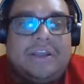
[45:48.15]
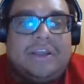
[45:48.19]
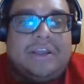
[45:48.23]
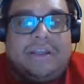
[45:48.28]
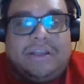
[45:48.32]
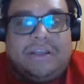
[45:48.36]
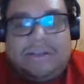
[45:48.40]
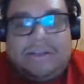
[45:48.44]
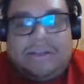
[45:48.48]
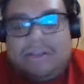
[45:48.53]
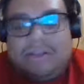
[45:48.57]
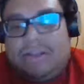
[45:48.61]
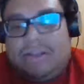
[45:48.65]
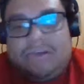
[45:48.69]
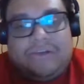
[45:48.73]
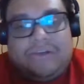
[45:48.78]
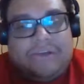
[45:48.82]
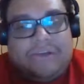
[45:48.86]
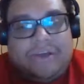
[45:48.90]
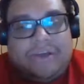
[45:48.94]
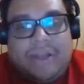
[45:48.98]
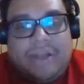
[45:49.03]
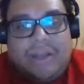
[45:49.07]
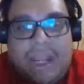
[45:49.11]
He's
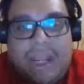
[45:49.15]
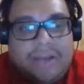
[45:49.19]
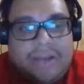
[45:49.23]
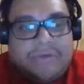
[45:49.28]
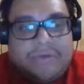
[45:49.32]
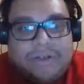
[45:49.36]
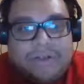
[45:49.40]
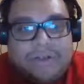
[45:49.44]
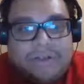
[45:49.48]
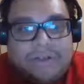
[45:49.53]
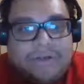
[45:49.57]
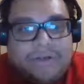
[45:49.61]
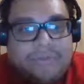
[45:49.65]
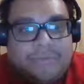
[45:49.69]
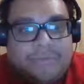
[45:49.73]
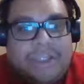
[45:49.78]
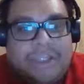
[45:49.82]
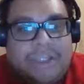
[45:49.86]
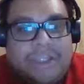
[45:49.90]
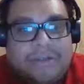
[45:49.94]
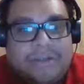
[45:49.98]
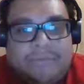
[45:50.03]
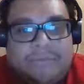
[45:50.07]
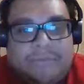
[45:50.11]
an angry little
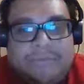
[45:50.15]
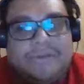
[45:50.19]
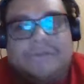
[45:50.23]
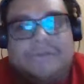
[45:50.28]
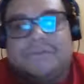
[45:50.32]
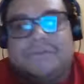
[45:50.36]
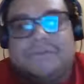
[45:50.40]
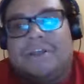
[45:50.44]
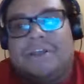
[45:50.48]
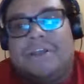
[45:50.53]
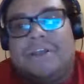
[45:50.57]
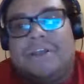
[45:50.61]
man, Bill,